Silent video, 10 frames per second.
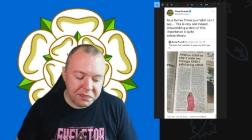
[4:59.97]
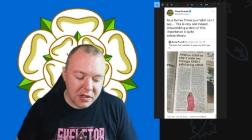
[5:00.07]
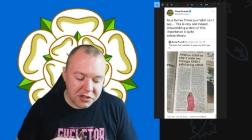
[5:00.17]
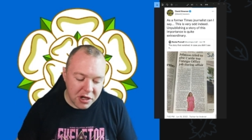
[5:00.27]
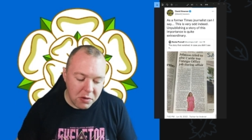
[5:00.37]

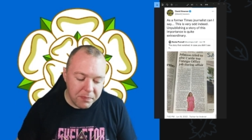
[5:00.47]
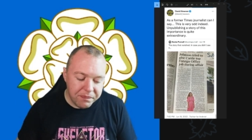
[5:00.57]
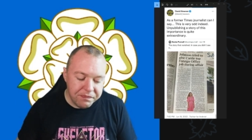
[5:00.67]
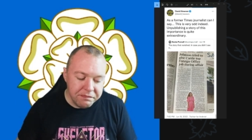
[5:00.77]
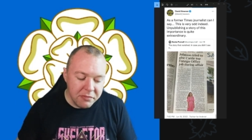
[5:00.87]
So
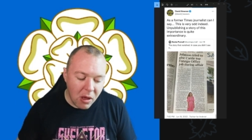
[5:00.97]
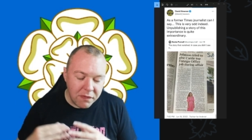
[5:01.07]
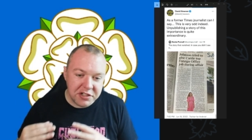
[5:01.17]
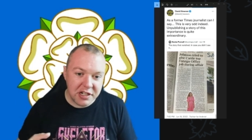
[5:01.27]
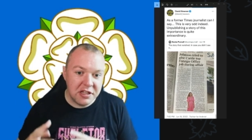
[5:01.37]

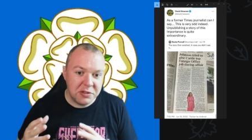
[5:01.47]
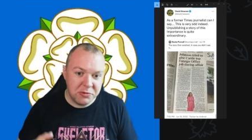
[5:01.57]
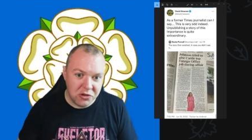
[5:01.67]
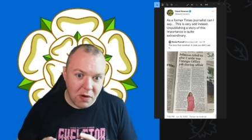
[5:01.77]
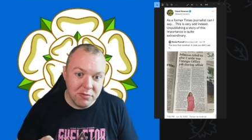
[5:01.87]
obviously this
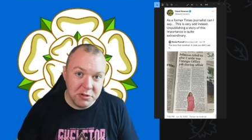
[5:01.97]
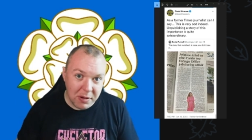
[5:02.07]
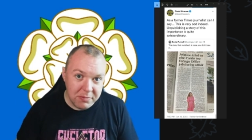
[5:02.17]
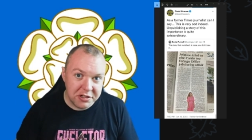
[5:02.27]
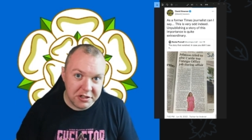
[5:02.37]
story was
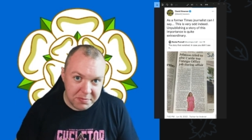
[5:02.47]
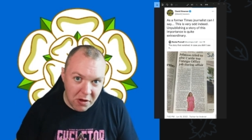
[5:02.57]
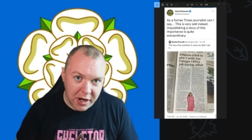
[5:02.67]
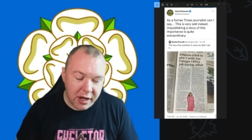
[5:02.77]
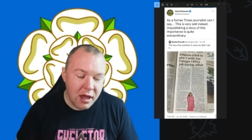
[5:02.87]
published this
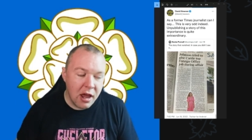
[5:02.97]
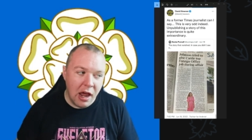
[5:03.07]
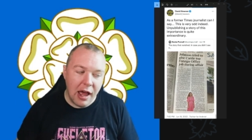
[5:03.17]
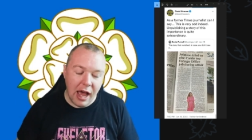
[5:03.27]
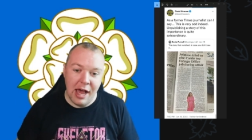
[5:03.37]
morning
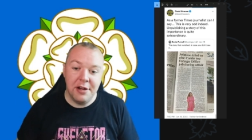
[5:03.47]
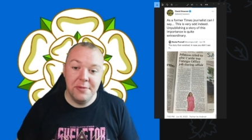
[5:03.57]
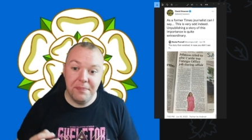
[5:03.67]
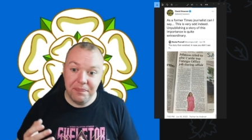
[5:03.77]
and